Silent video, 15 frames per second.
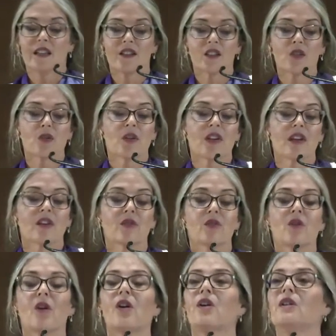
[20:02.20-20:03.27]
and sorting
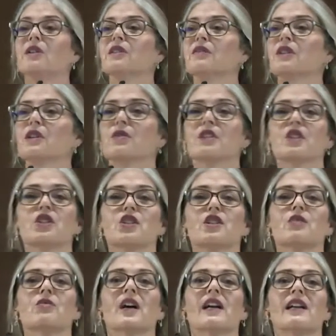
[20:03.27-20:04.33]
through all of the
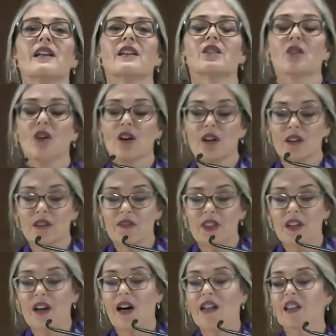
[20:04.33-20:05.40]
Christian writings, all of
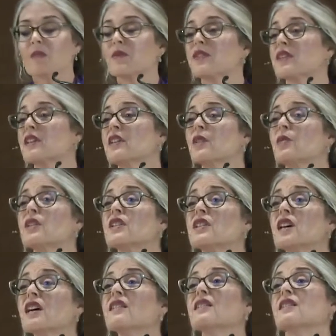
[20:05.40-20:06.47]
the Gospels, and there were
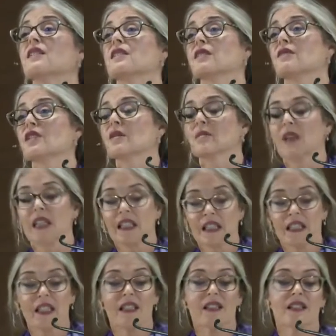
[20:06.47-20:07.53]
dozens of them at
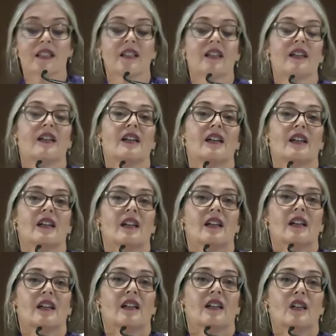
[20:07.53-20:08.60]
least.
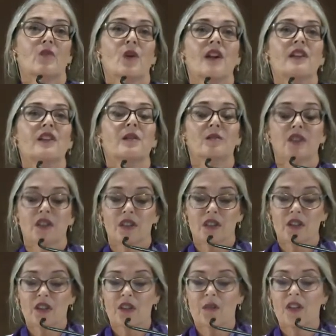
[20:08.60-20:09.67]
He wanted them to
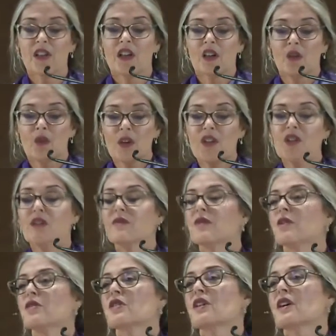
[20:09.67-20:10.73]
determine which of
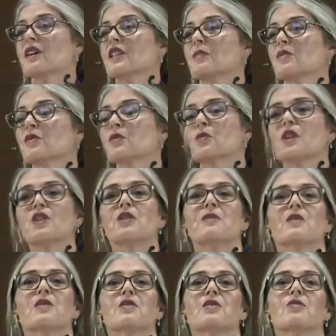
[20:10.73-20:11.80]
those Gospels, which of
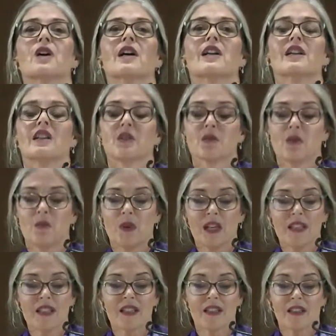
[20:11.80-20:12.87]
those writings would
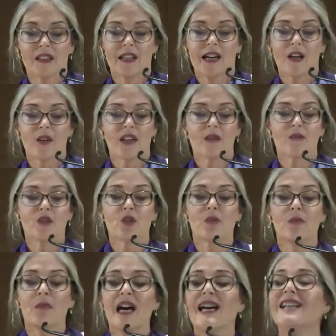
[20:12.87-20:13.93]
best allow him to
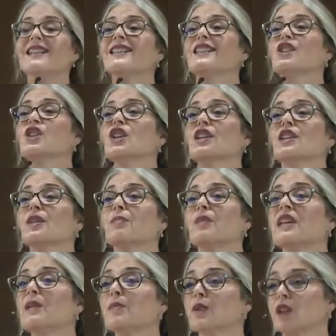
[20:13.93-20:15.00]
manage the
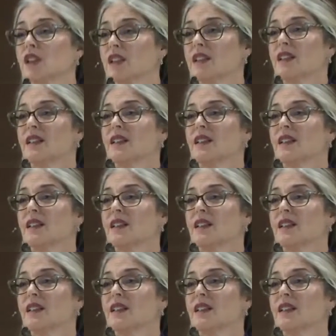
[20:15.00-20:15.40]
people.